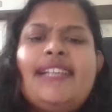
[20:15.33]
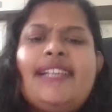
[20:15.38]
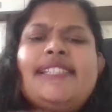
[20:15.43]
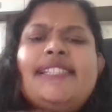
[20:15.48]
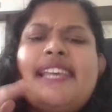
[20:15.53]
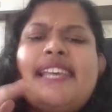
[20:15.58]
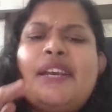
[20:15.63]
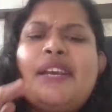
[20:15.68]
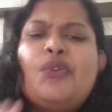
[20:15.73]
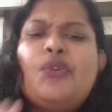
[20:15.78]

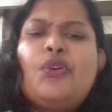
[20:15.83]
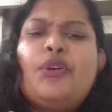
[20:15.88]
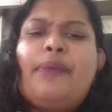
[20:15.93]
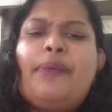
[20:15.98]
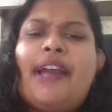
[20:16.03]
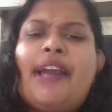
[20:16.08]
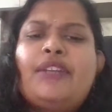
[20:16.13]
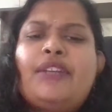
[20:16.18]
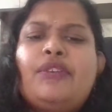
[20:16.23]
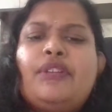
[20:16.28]
Say
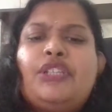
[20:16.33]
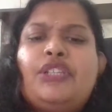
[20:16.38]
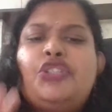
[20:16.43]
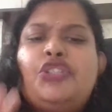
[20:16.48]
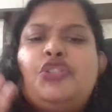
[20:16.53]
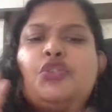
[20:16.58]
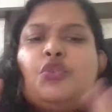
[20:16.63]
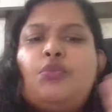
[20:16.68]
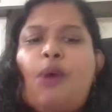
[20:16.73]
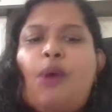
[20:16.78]
goodbye to the
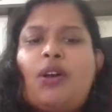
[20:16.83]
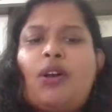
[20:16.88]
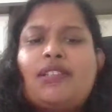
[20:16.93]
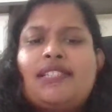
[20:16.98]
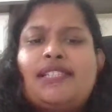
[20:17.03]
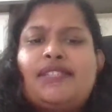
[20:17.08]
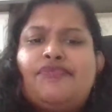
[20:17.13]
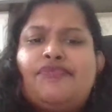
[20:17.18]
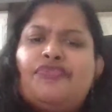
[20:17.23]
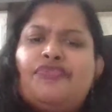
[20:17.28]
shoe
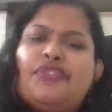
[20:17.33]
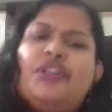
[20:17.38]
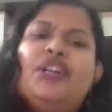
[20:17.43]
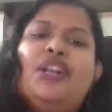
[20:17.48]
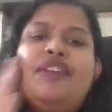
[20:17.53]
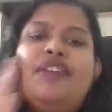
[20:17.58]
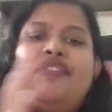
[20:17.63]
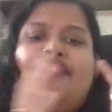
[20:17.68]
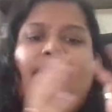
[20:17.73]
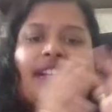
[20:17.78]
boxes
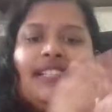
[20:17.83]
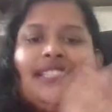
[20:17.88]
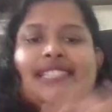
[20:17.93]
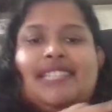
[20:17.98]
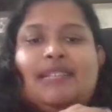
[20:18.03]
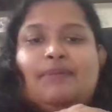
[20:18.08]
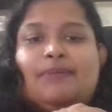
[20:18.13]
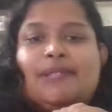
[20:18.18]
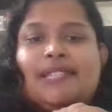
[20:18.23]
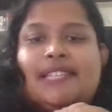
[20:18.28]
full of
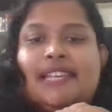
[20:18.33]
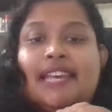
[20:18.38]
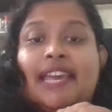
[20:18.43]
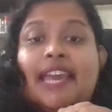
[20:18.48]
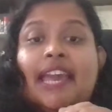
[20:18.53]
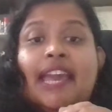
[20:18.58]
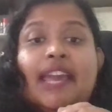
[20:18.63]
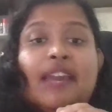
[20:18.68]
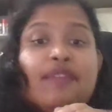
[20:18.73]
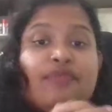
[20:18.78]
receipts.
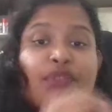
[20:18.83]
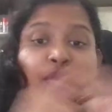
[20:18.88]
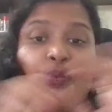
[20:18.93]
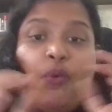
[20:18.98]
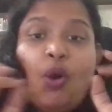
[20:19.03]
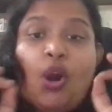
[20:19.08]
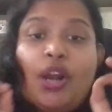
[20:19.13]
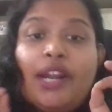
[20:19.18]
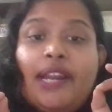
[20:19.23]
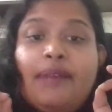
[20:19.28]
If you
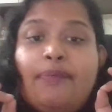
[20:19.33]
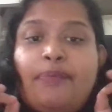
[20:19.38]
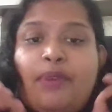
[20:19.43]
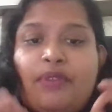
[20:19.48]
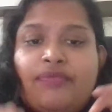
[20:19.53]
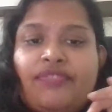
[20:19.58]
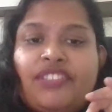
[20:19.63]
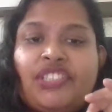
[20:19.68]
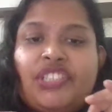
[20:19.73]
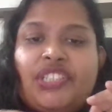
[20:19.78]
want a
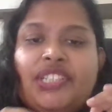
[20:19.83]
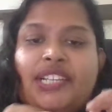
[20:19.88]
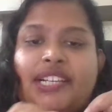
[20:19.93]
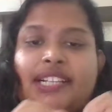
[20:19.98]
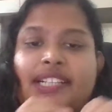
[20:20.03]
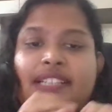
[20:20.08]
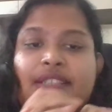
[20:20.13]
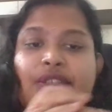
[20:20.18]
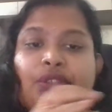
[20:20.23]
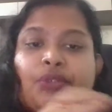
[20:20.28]

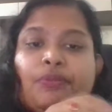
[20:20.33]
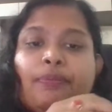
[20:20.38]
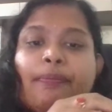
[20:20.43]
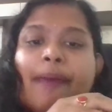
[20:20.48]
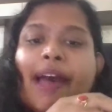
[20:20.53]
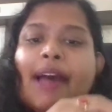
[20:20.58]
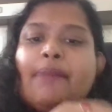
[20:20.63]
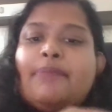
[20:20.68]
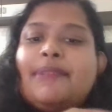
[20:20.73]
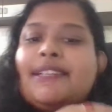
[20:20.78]
professional to
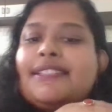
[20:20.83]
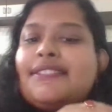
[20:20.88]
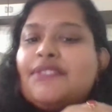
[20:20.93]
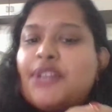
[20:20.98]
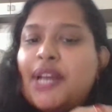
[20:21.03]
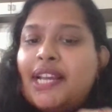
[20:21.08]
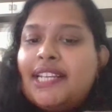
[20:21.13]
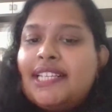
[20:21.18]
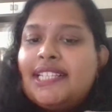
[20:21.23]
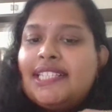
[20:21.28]
map this
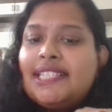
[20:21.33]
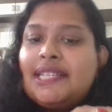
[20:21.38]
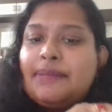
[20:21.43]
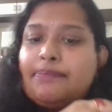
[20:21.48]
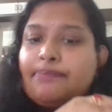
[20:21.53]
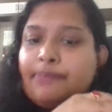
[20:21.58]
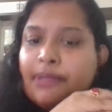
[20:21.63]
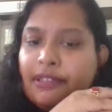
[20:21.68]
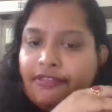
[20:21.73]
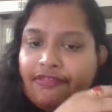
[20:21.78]

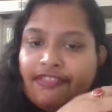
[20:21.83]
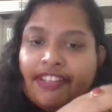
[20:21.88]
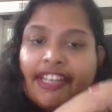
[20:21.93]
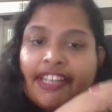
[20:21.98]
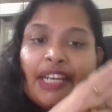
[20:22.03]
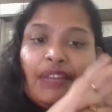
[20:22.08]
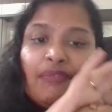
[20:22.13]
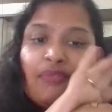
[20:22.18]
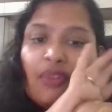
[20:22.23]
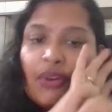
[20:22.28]
strategy
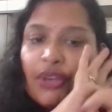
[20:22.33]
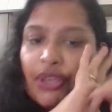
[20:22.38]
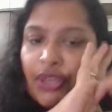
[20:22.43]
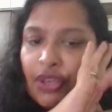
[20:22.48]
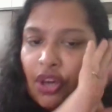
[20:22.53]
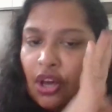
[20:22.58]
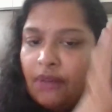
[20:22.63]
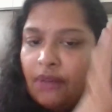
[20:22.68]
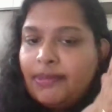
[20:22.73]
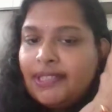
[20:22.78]
perfectly for
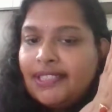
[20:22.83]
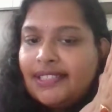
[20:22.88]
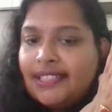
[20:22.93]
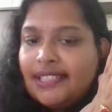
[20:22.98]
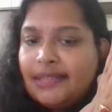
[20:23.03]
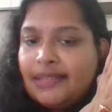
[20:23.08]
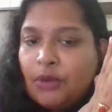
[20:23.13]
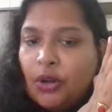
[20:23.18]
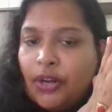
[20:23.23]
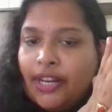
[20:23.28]
your
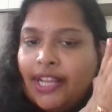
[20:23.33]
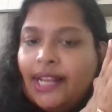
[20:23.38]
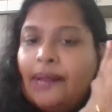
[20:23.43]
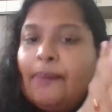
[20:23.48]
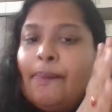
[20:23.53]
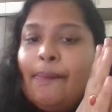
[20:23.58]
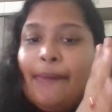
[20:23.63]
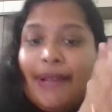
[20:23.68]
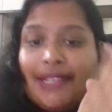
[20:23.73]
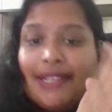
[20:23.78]
business model,
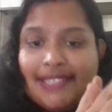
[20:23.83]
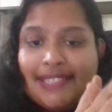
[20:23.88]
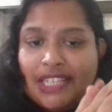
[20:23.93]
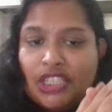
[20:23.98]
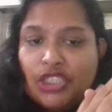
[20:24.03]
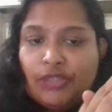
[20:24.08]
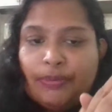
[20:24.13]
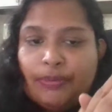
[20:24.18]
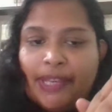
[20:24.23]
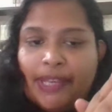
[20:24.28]

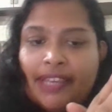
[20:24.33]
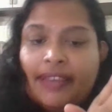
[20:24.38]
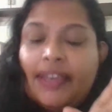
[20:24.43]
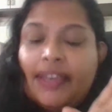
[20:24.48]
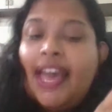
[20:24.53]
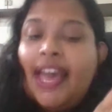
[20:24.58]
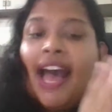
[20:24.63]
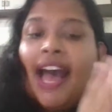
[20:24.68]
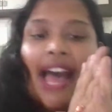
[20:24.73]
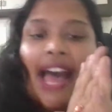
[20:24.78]
message me.
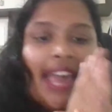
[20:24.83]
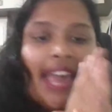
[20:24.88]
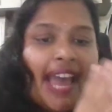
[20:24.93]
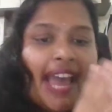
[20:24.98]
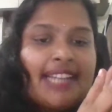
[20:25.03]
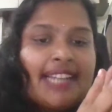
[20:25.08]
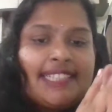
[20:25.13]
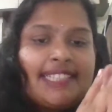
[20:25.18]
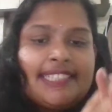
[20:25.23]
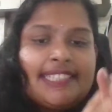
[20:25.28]
I
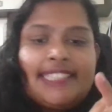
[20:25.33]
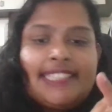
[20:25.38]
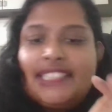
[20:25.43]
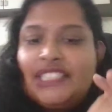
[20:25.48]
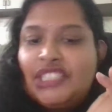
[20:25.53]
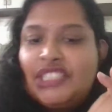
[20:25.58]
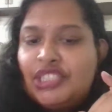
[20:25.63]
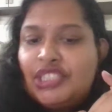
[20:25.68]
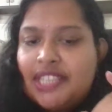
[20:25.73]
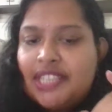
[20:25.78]
handle this
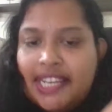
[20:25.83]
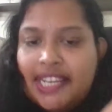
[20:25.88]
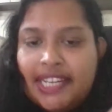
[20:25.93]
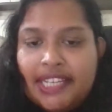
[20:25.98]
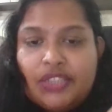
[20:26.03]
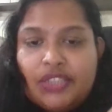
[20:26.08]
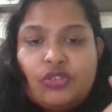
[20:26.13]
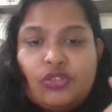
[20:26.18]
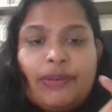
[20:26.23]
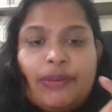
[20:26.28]

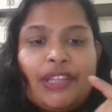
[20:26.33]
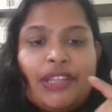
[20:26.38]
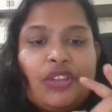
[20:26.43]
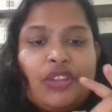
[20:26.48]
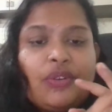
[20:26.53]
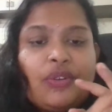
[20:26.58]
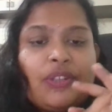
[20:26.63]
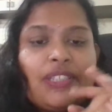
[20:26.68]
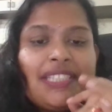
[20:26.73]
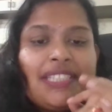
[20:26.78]
daily through my
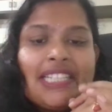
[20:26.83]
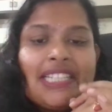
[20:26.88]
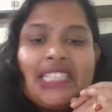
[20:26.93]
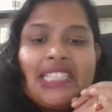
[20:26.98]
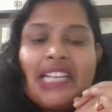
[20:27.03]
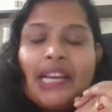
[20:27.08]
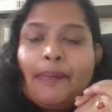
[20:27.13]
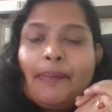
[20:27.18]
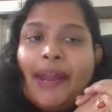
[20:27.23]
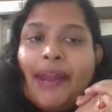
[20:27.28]
Neethuonstage
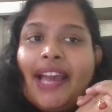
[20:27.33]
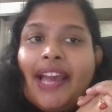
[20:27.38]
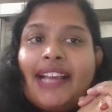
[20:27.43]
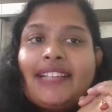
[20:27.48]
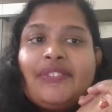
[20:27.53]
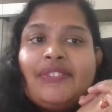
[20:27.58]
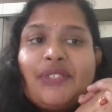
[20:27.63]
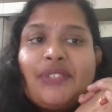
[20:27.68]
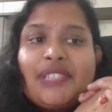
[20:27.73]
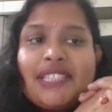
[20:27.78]
income
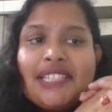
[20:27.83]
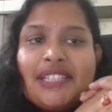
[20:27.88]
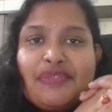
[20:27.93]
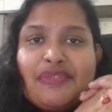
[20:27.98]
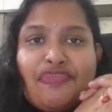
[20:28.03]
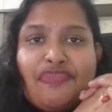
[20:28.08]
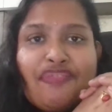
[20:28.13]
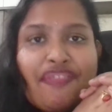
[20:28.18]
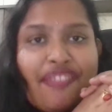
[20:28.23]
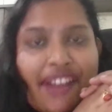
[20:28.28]
tax
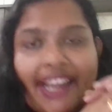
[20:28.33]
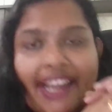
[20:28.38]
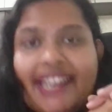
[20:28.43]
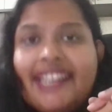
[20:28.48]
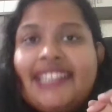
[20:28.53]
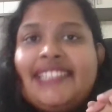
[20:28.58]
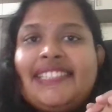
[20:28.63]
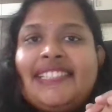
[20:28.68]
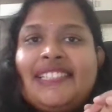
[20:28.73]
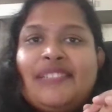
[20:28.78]
return
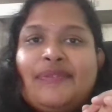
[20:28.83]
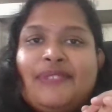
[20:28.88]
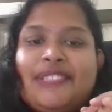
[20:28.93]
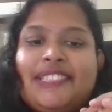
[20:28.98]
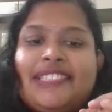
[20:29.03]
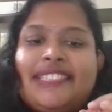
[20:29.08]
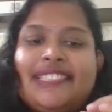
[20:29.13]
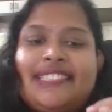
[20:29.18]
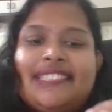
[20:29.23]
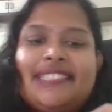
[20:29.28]
filing
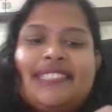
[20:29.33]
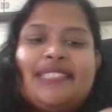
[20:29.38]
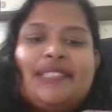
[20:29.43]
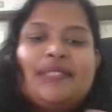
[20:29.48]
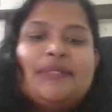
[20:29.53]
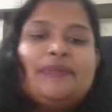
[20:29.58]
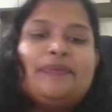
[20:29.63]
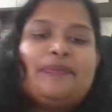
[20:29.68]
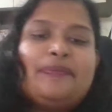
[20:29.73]
services.